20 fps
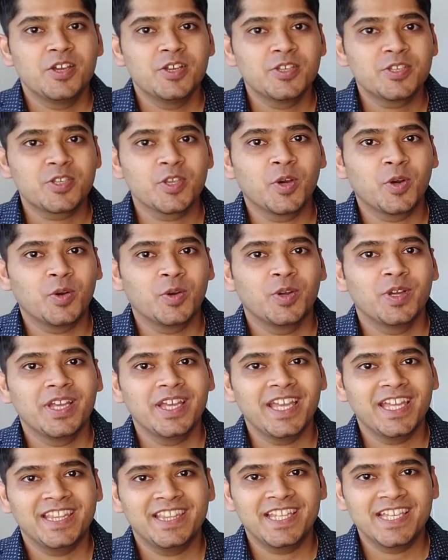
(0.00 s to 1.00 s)
So
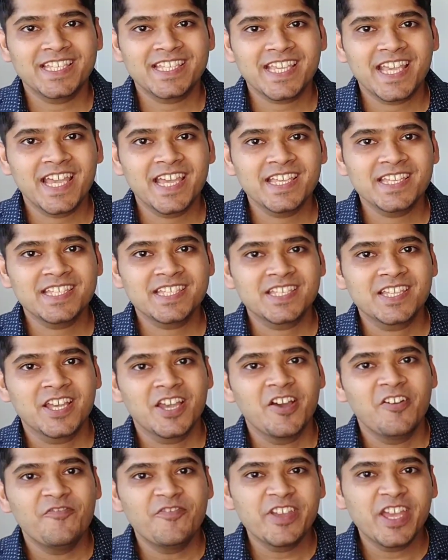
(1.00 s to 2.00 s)
in this
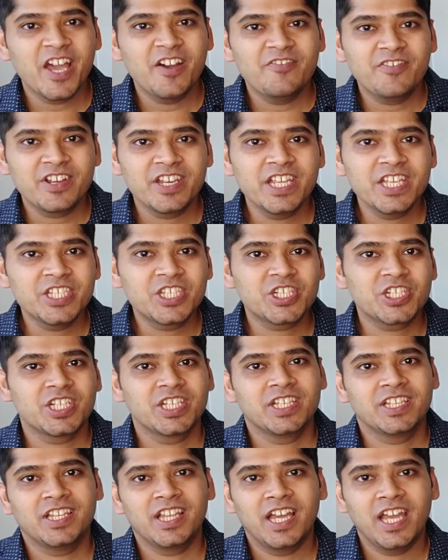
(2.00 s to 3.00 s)
case, we have
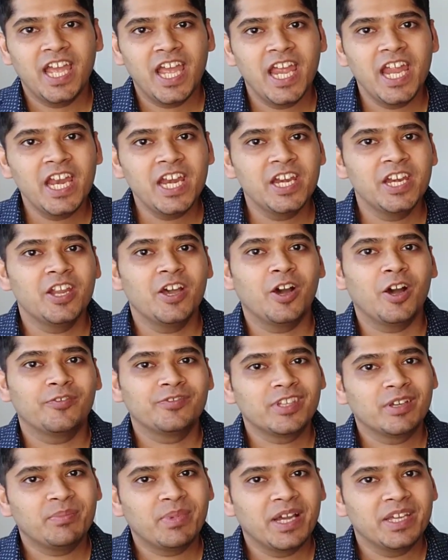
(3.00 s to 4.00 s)
reached the end
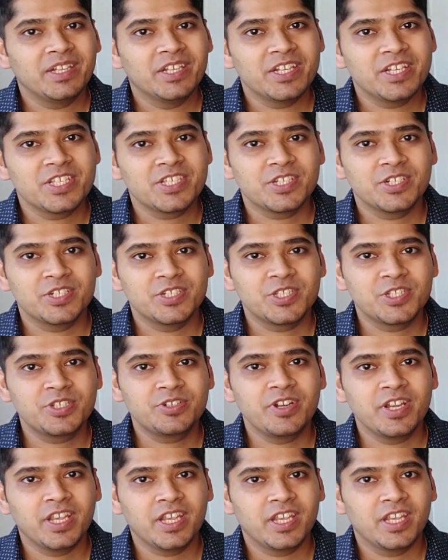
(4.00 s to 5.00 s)
of the binary
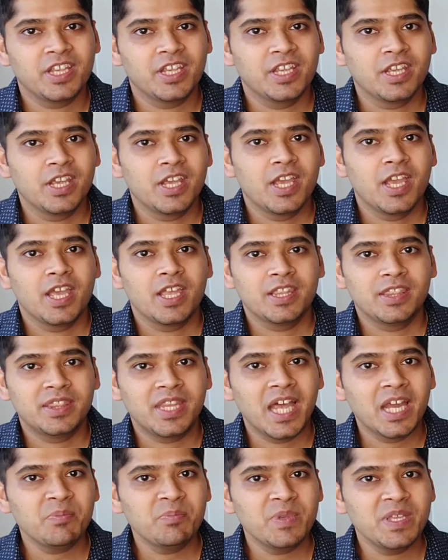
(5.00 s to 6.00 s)
search tree.
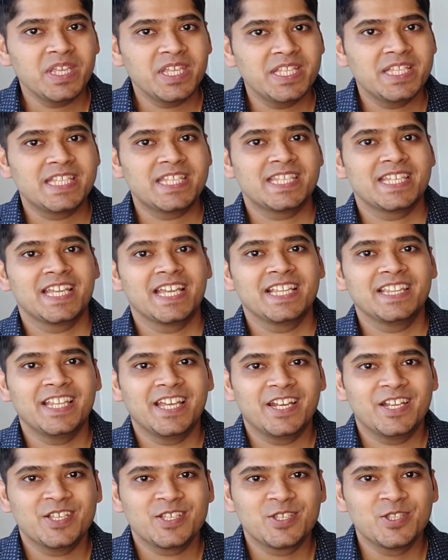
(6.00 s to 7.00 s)
That means
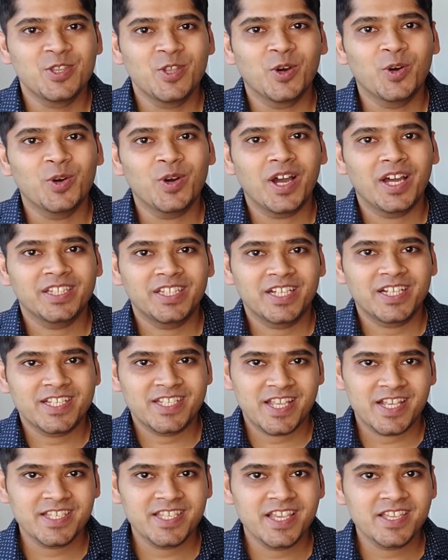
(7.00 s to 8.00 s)
there is no other
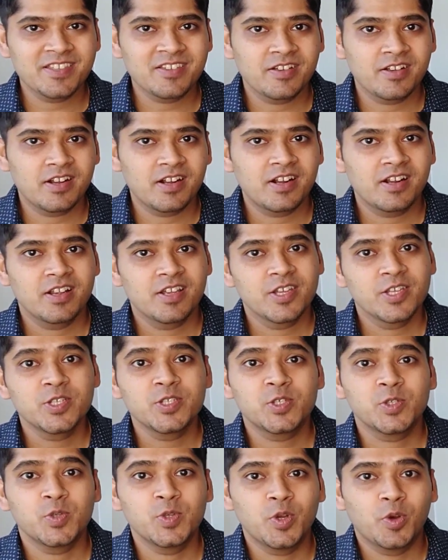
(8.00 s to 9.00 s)
successor
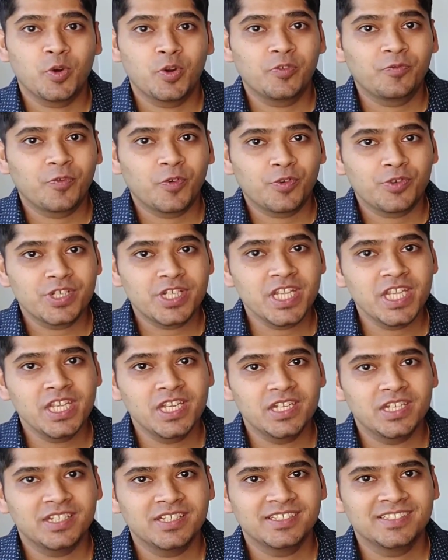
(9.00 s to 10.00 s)
to node
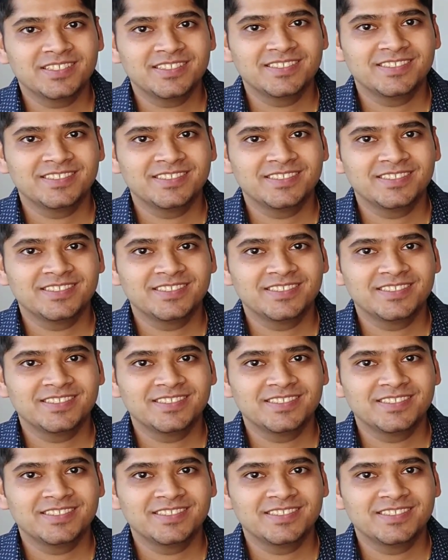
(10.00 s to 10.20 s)
14.